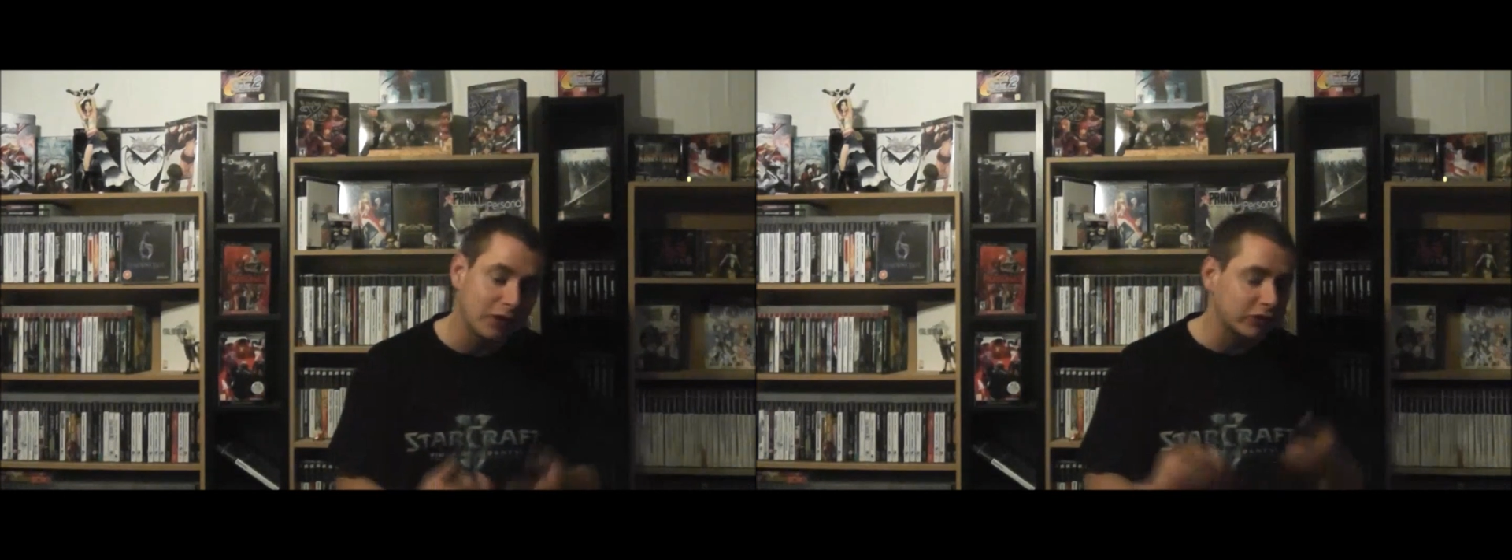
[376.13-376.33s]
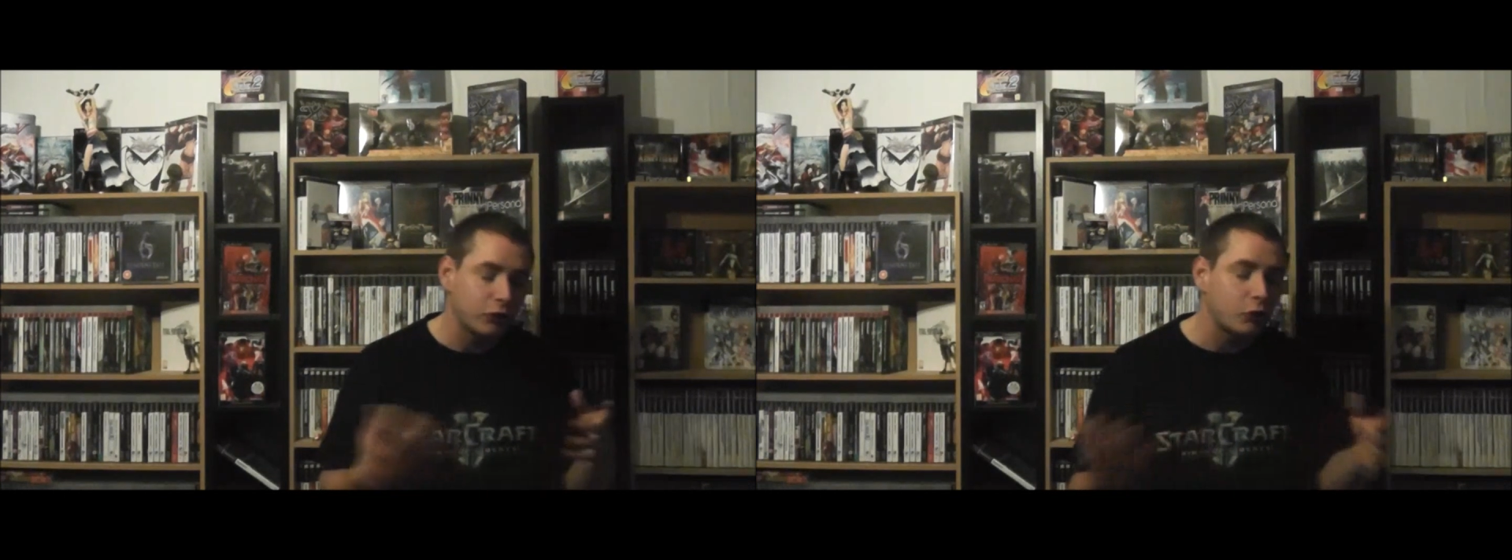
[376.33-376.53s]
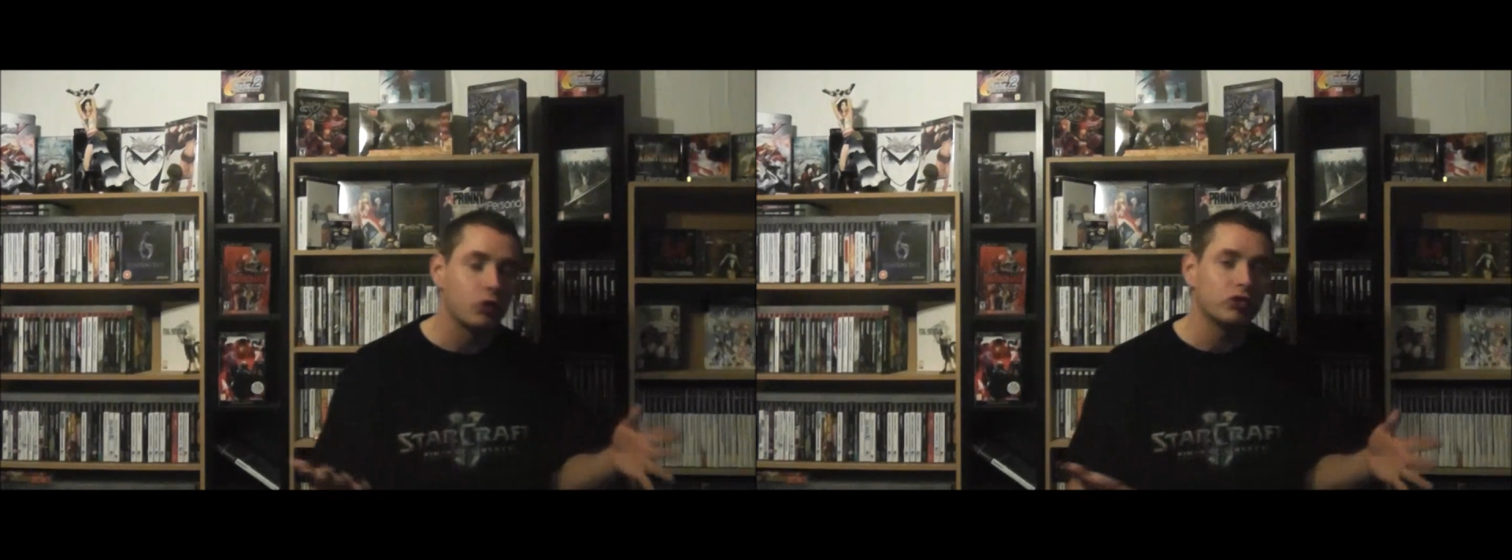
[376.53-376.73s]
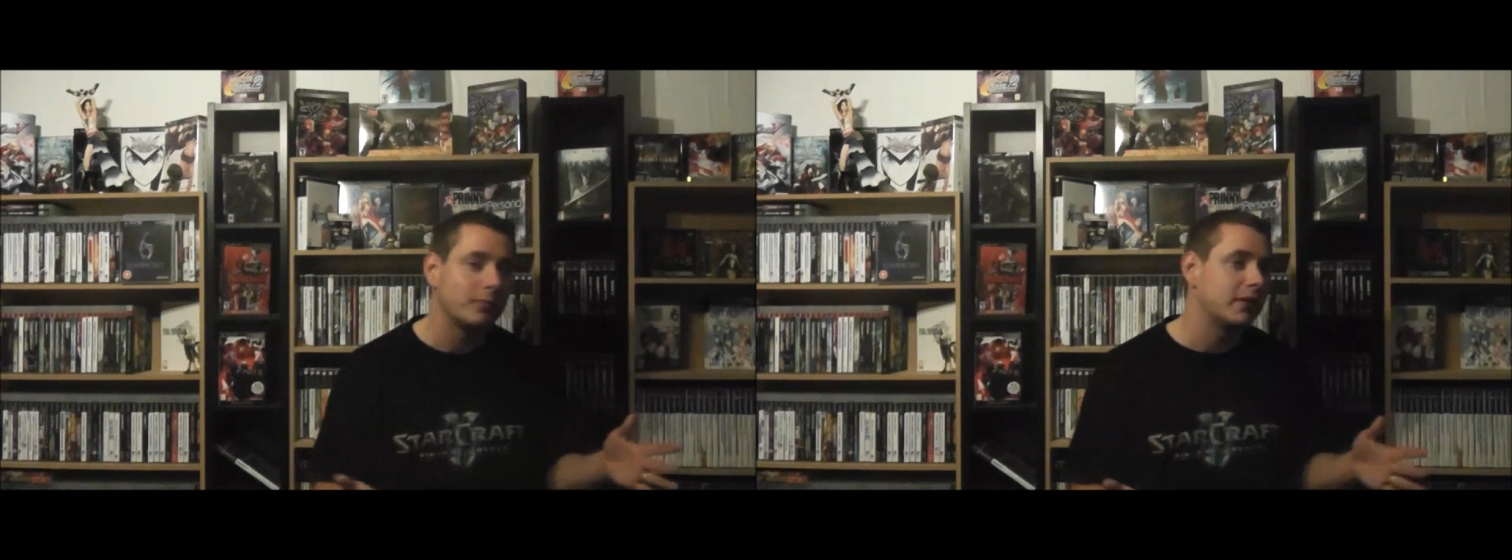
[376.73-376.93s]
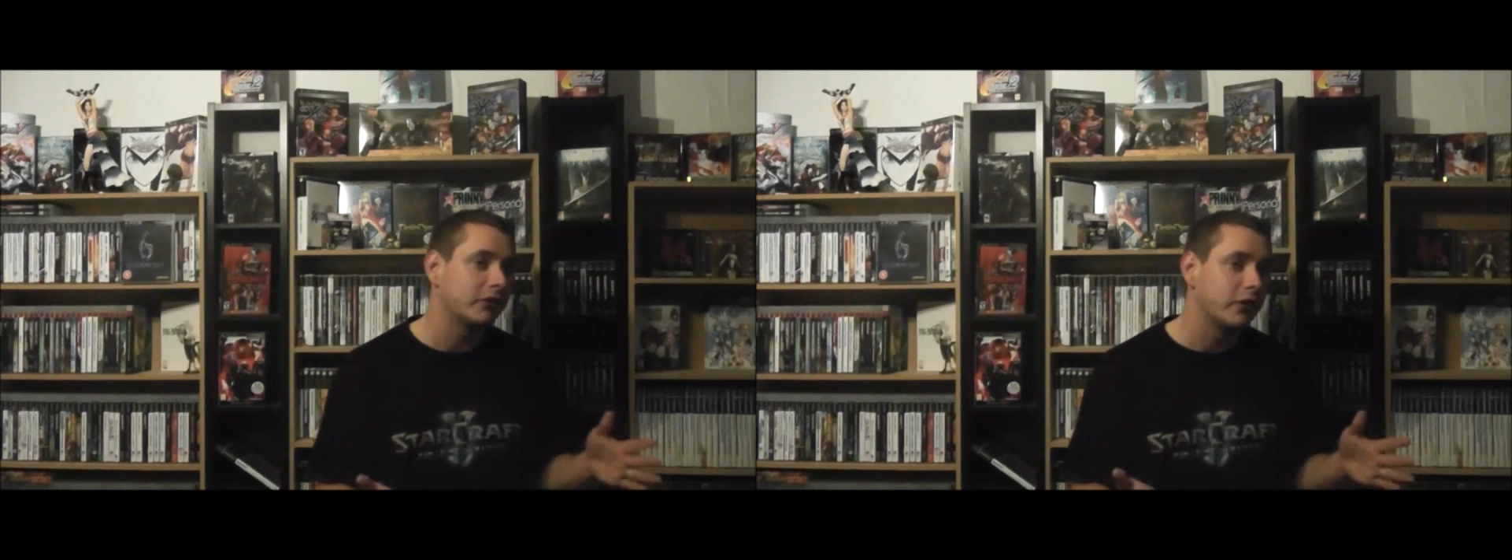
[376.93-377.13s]
because of course
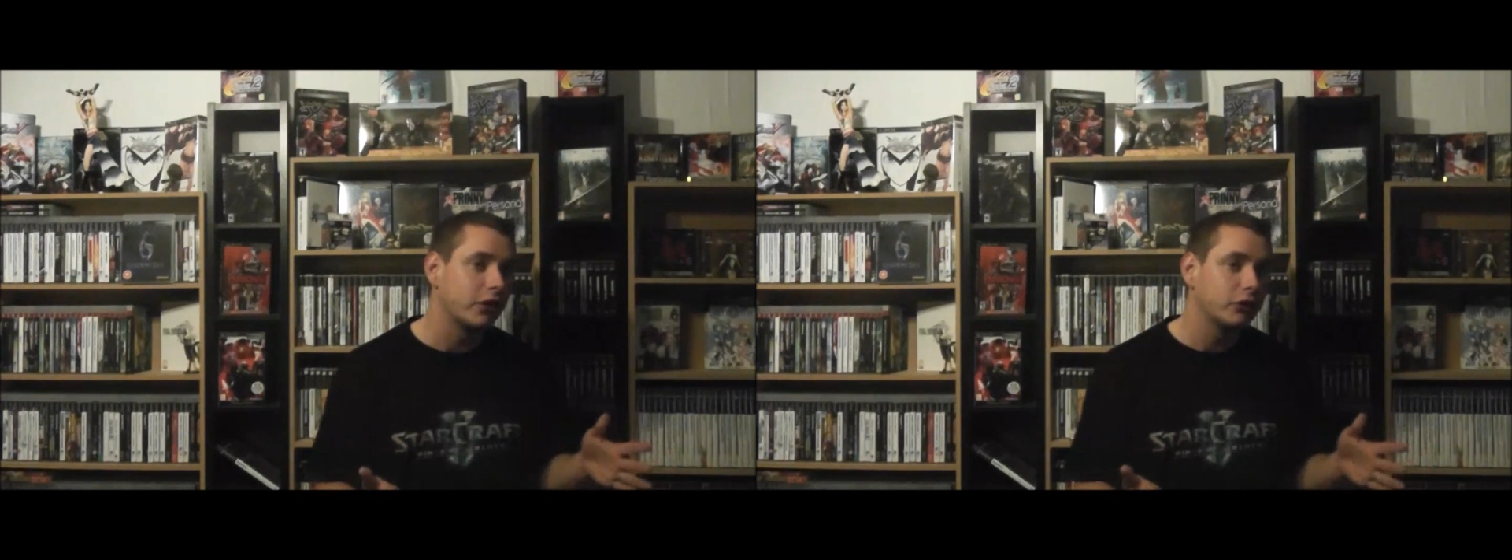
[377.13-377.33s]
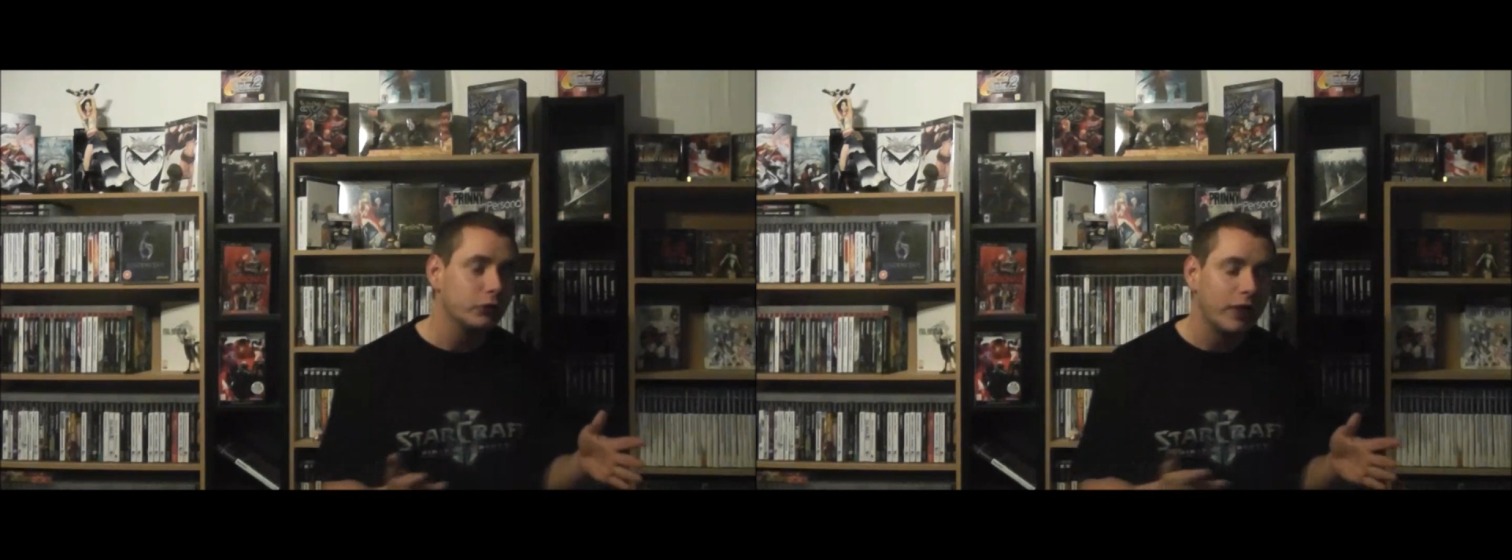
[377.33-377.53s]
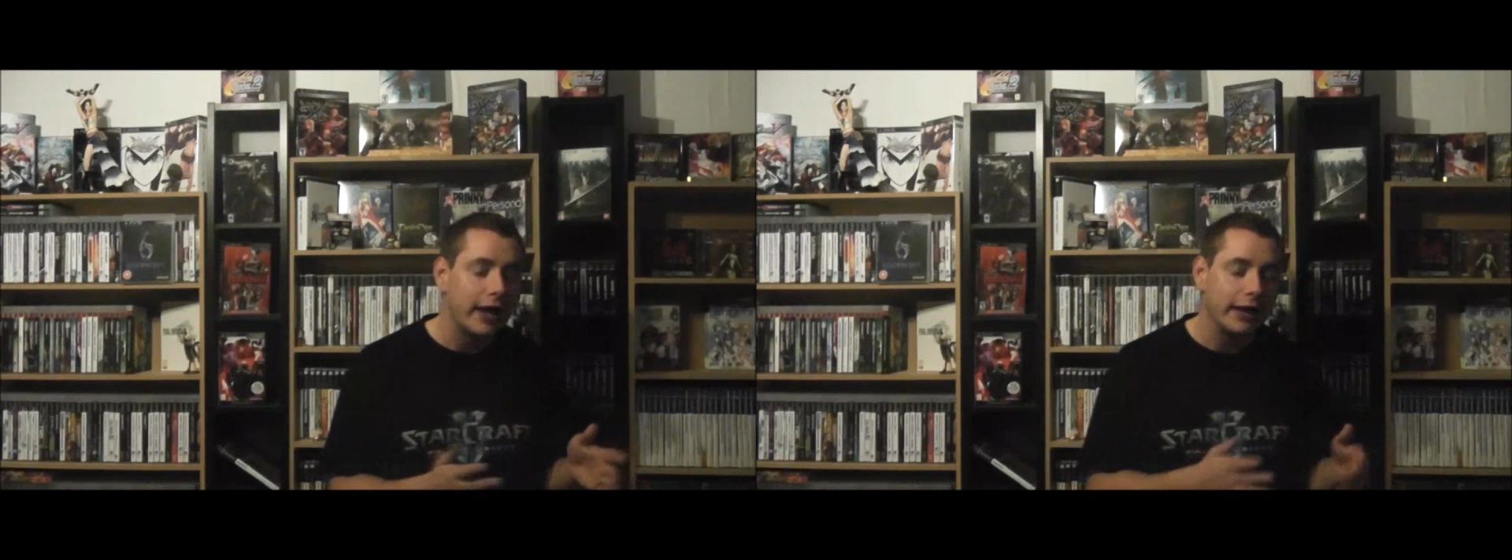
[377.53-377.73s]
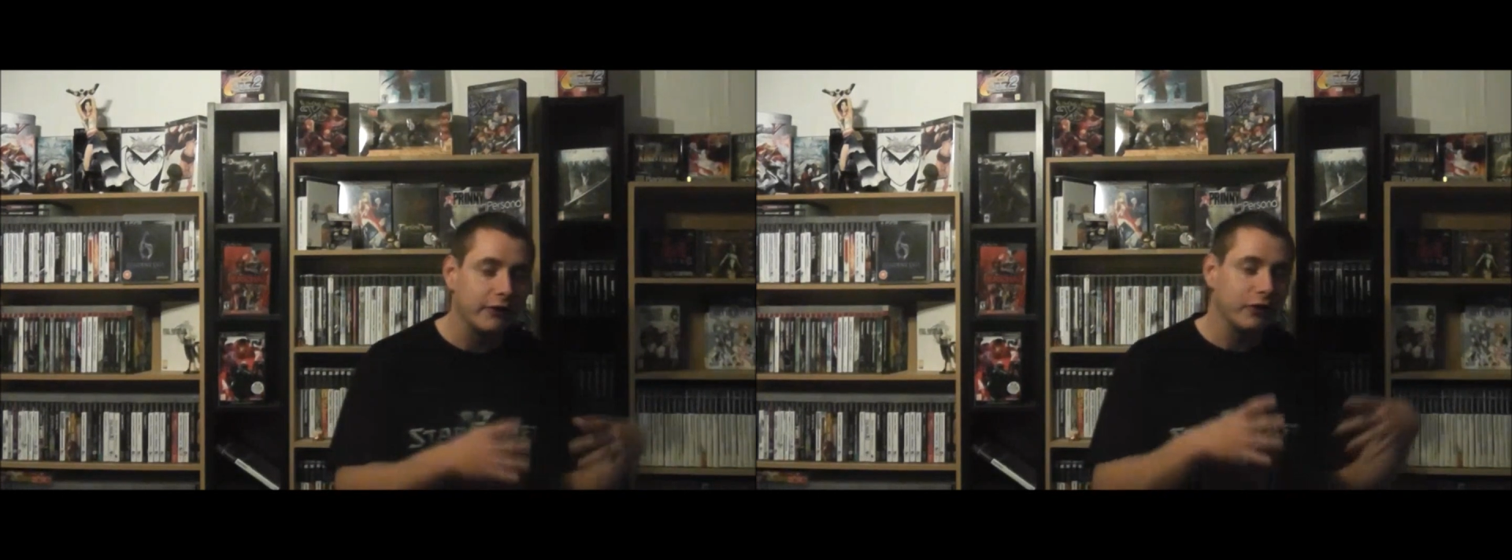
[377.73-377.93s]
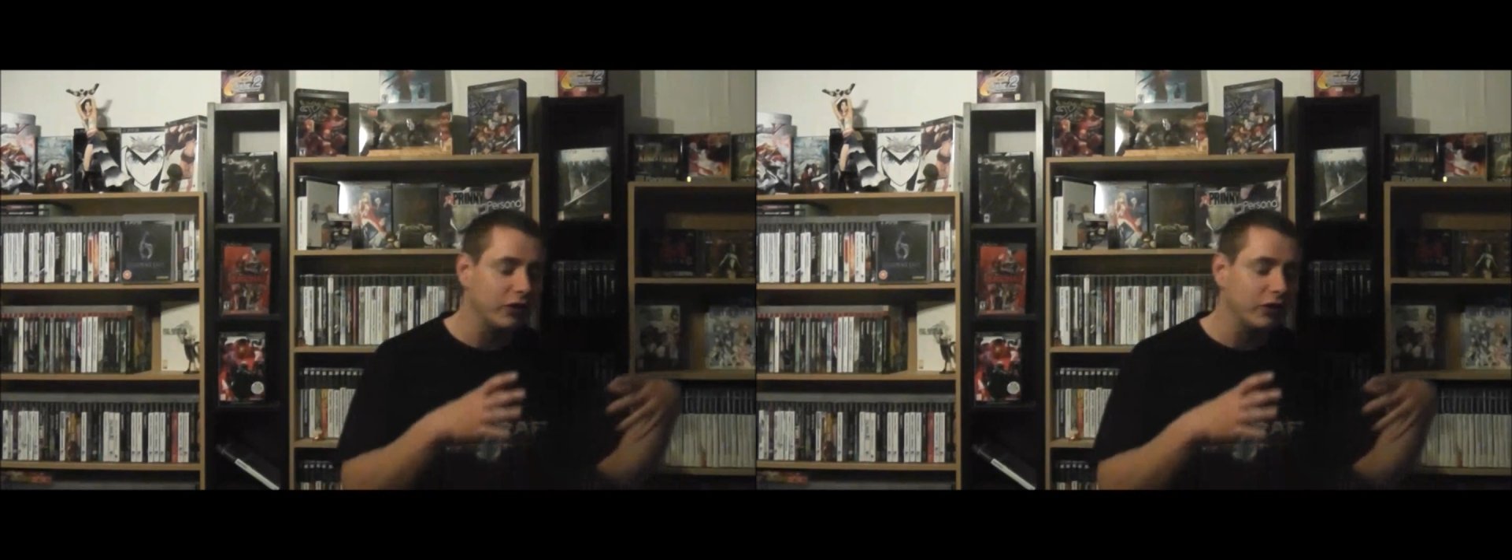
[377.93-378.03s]
I'm not gonna do like